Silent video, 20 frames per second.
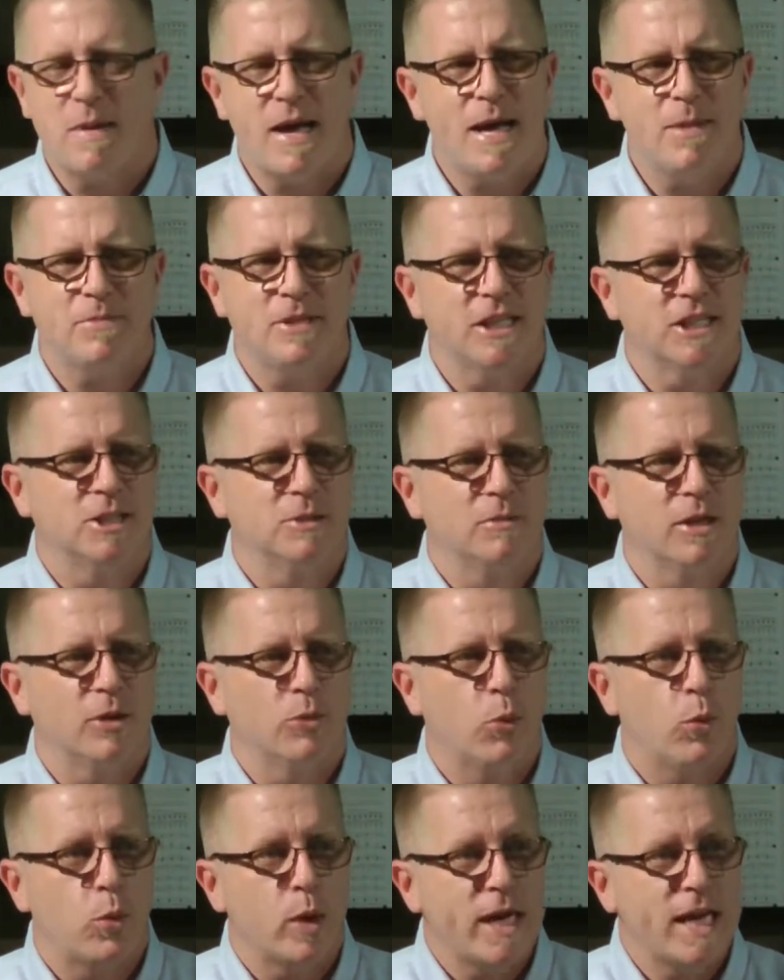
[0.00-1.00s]
baptism,
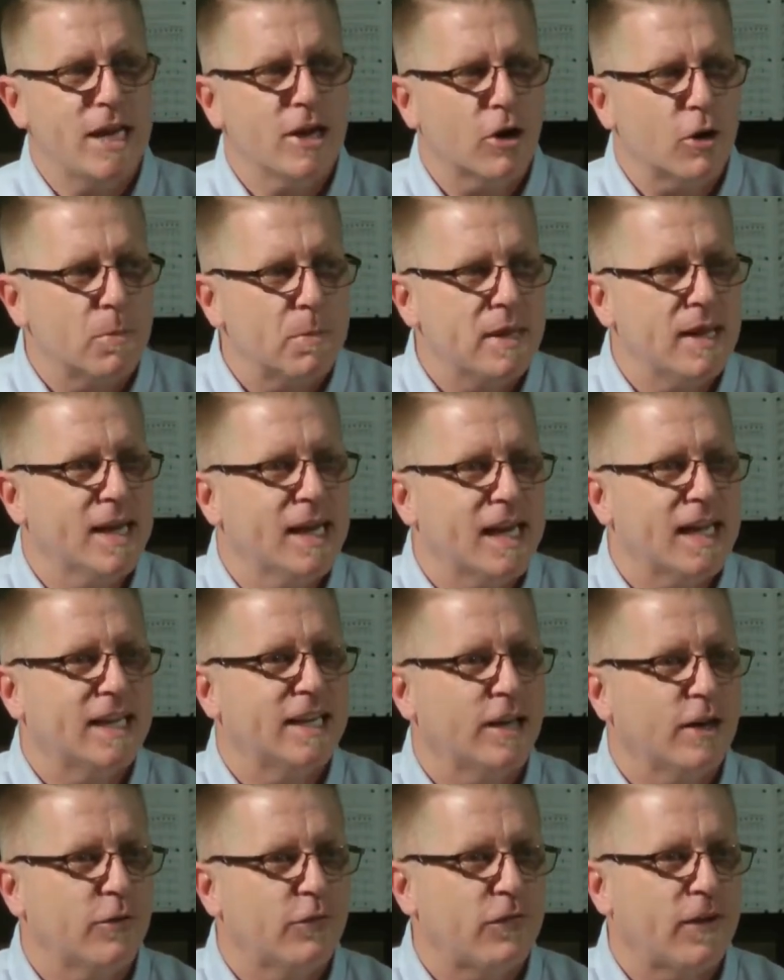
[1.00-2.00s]
that we are being
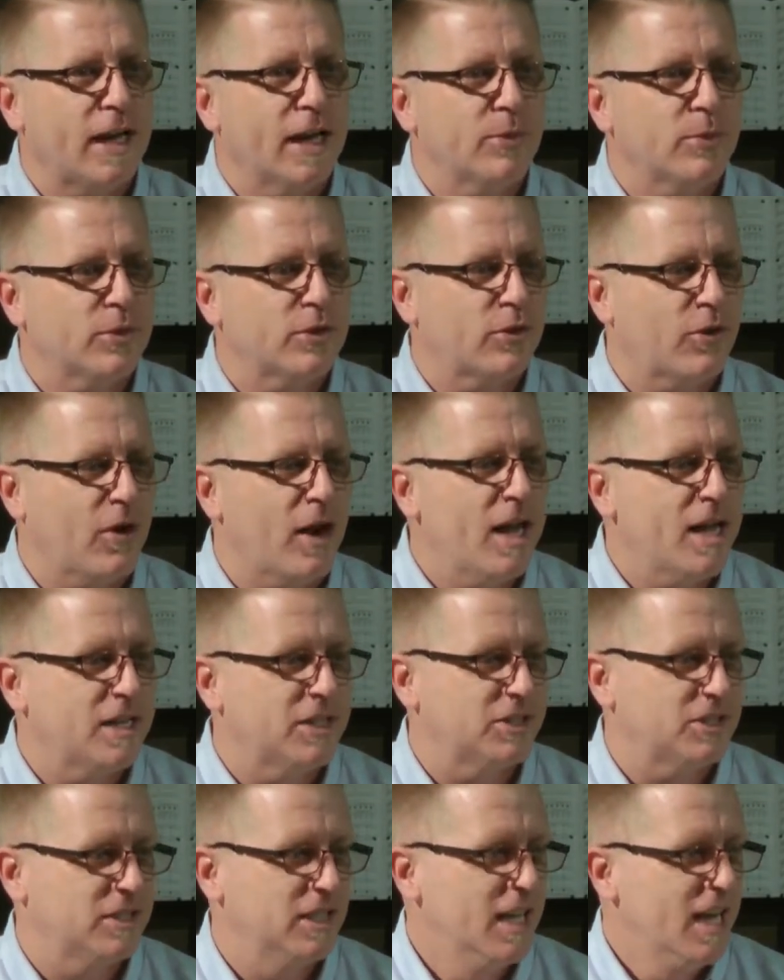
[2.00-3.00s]
identified with
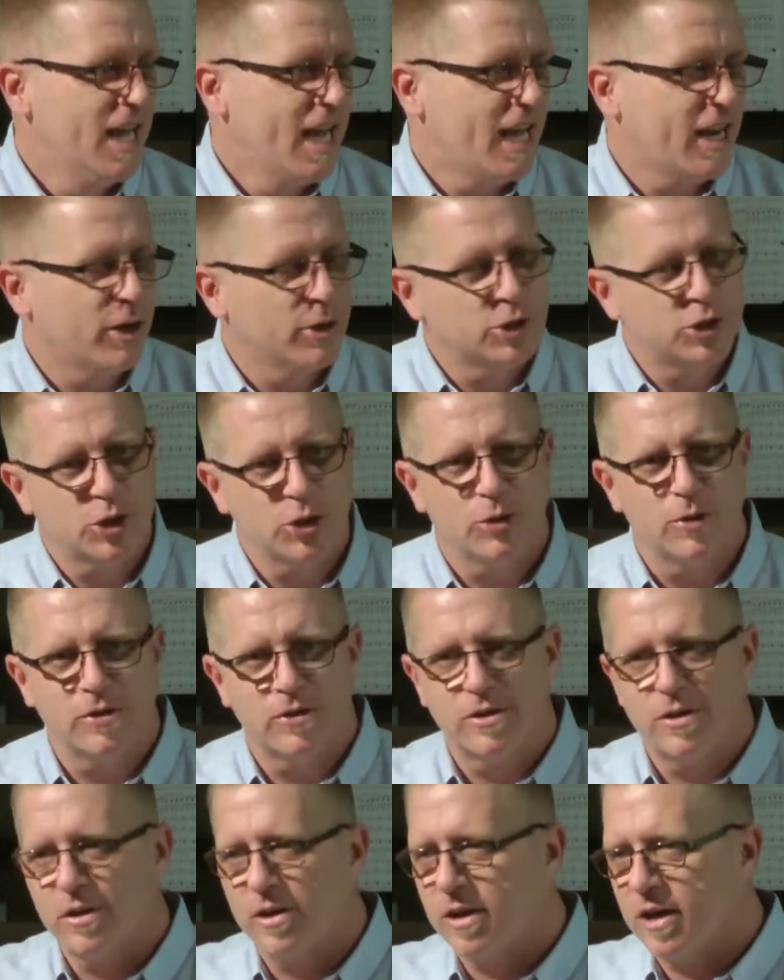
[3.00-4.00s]
Christ, and our
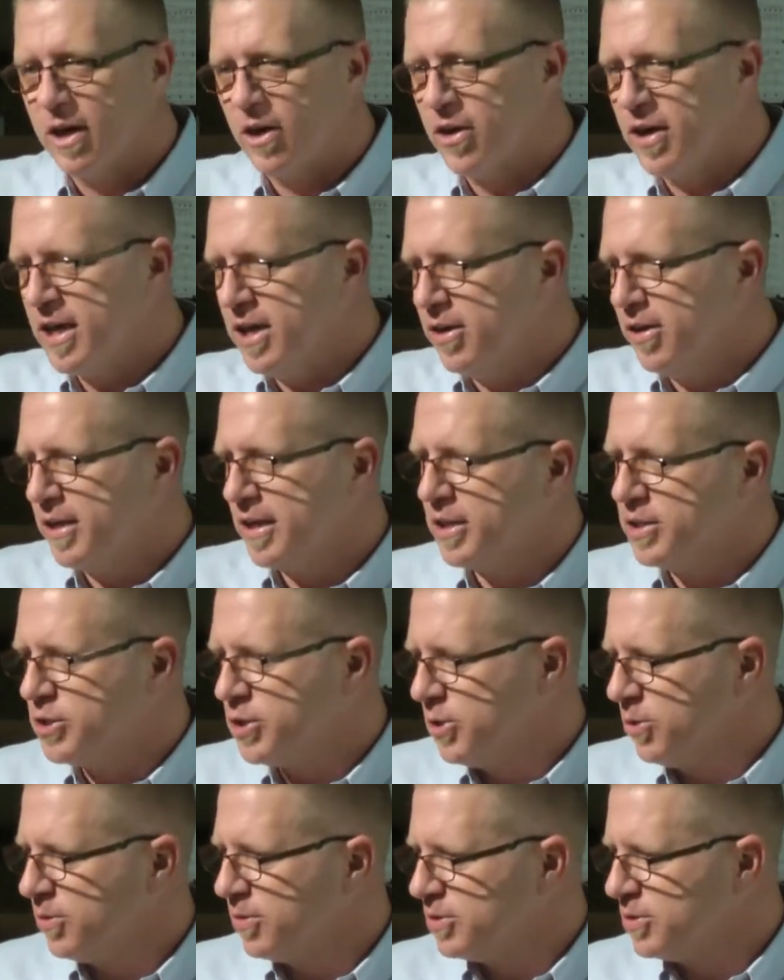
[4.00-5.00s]
children are, are hearing in
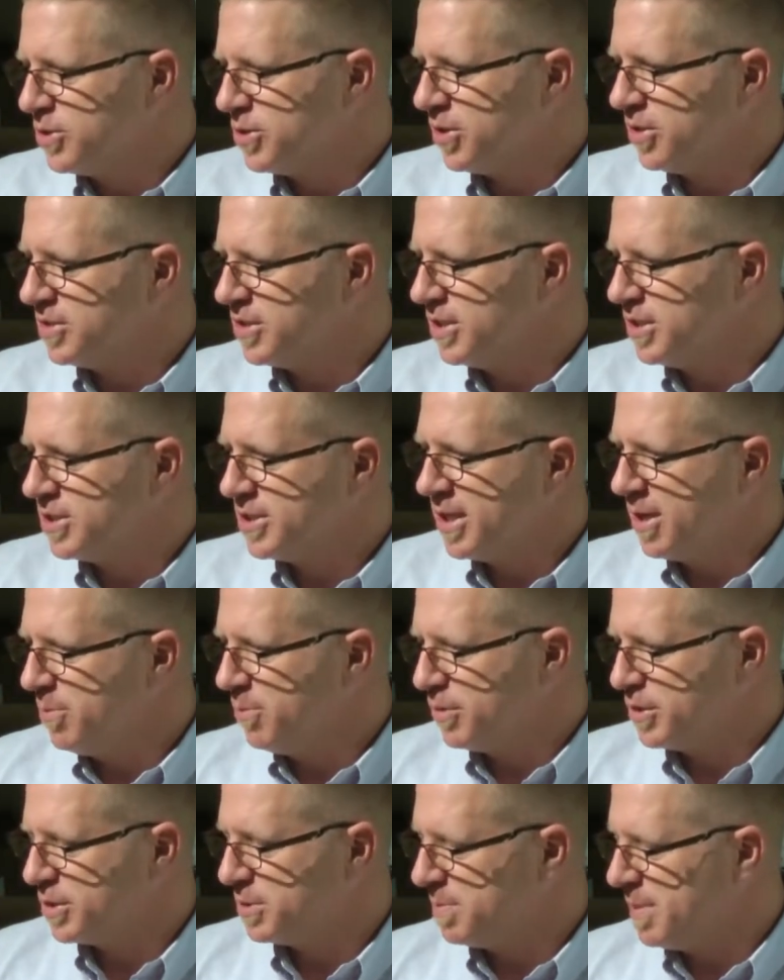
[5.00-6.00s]
Children's Church in
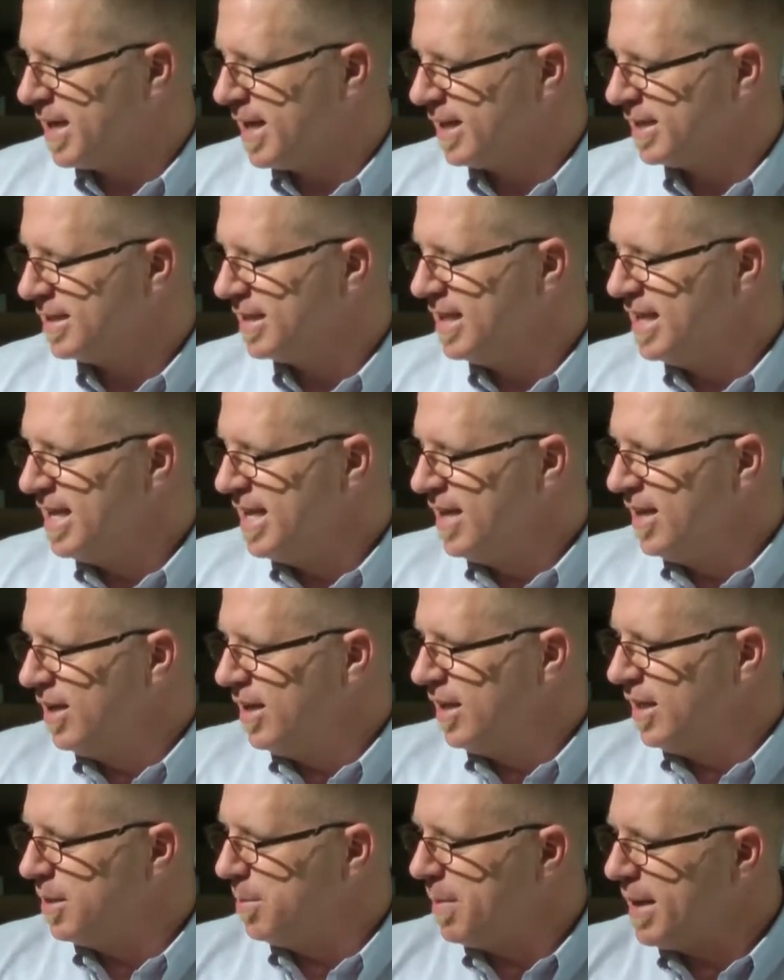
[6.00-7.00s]
some respect
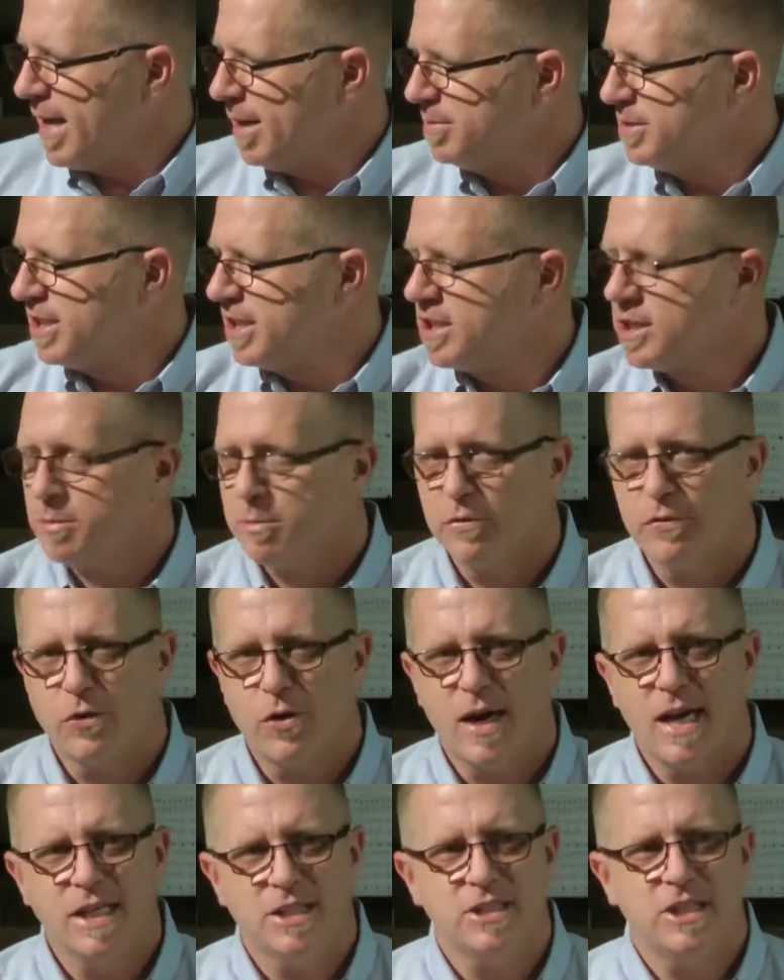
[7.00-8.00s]
the baptism of
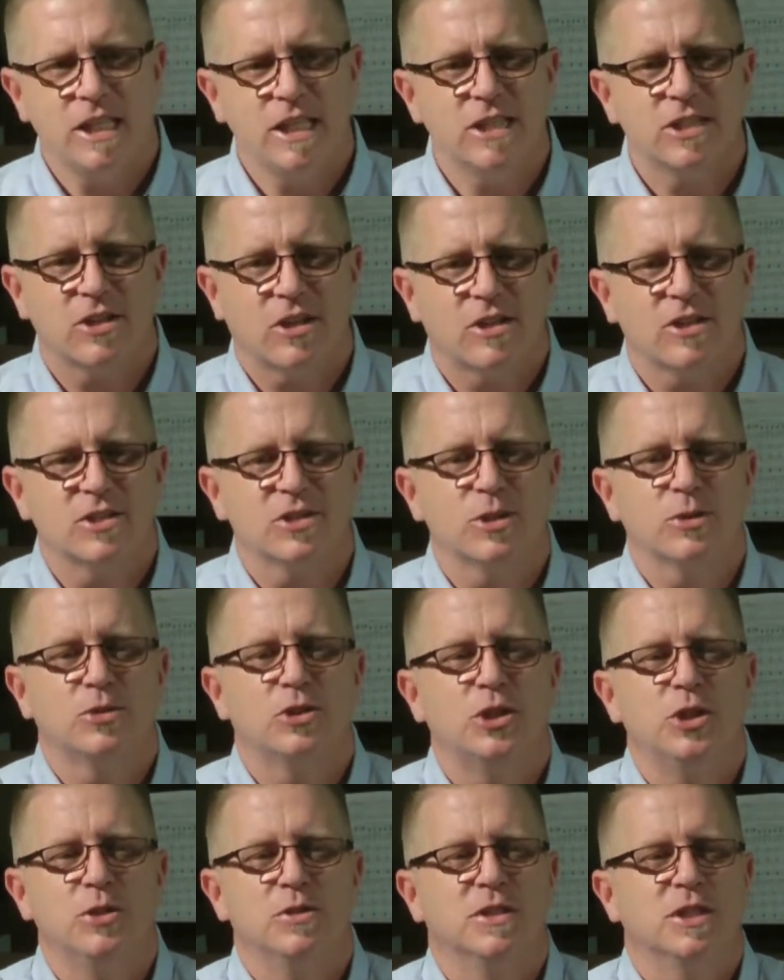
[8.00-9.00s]
Christ. He's also
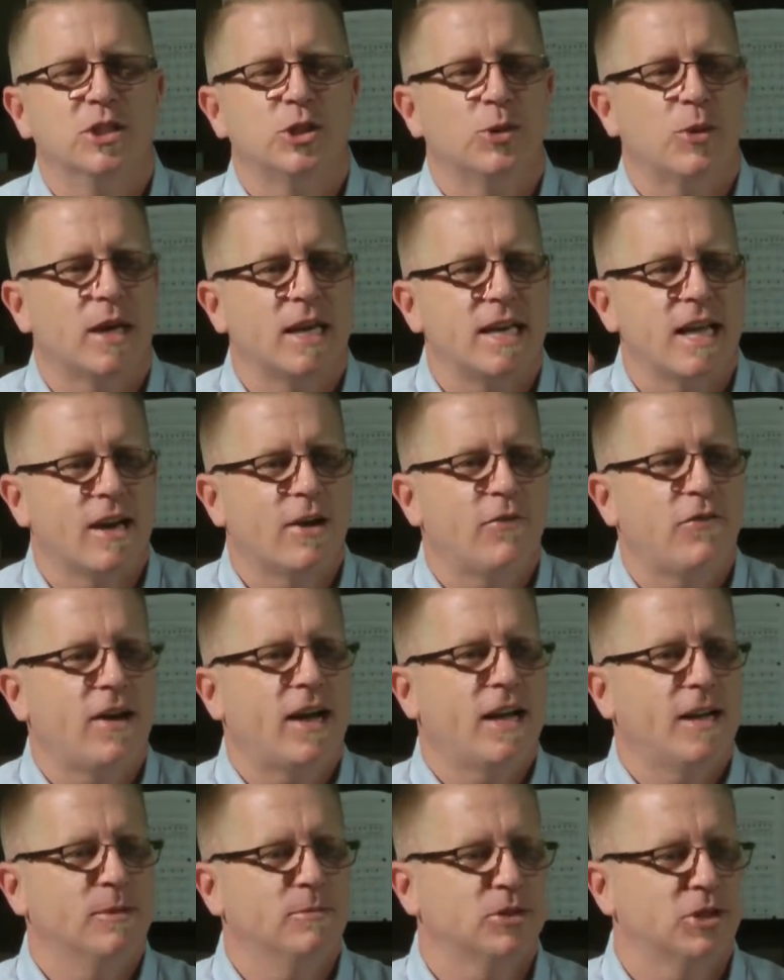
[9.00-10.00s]
choosing to
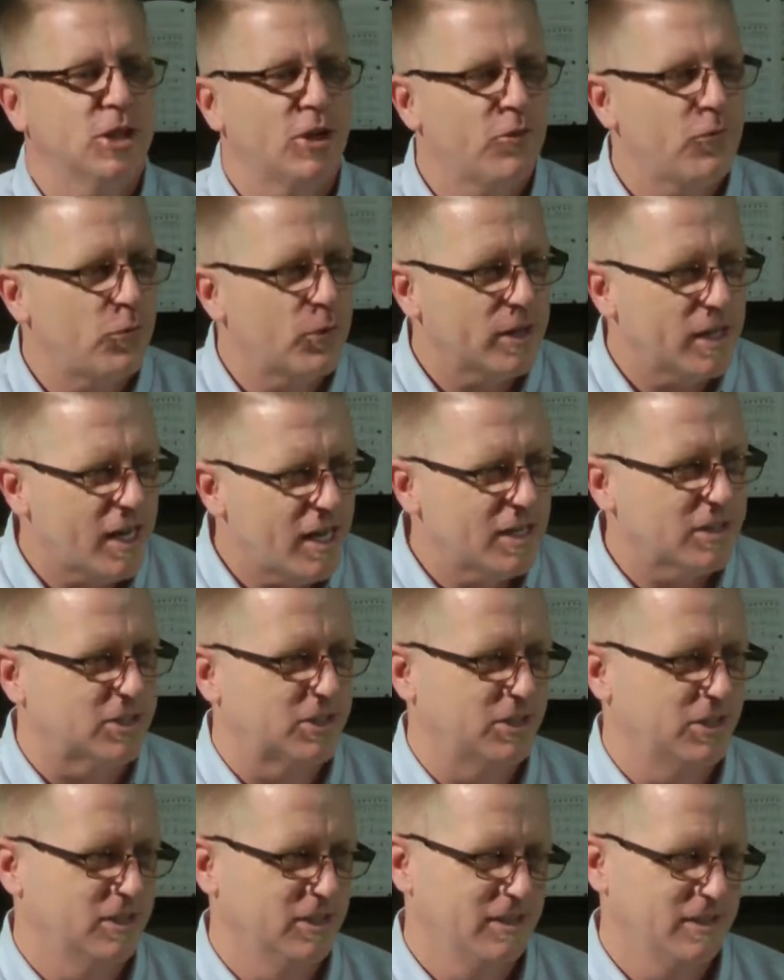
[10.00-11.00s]
identify himself with
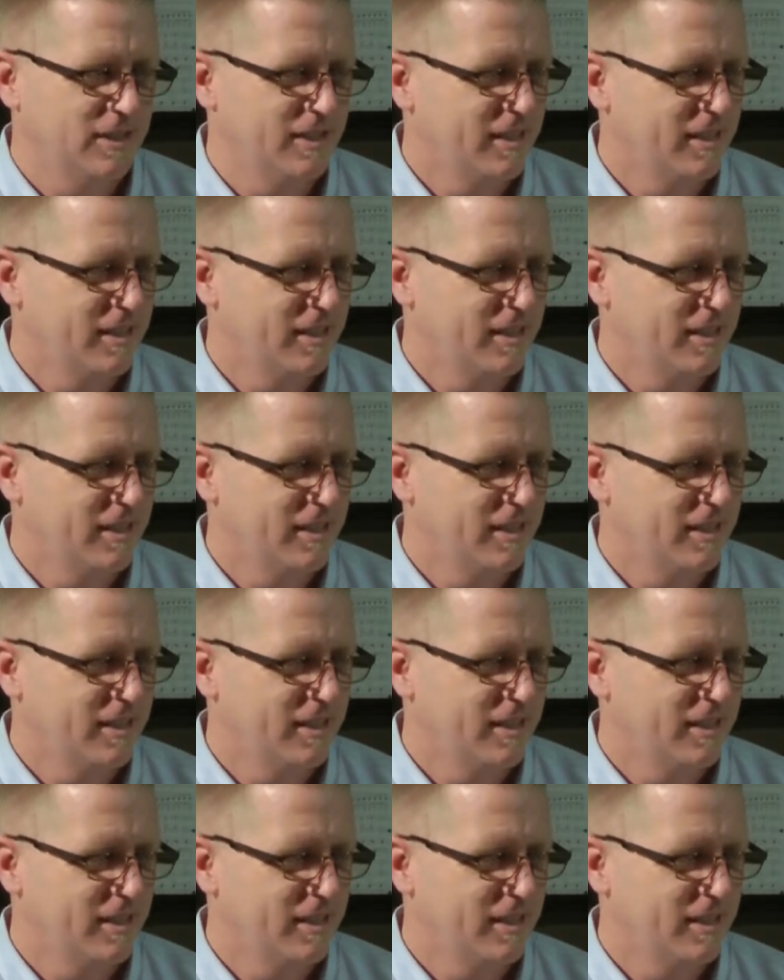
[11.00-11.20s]
us.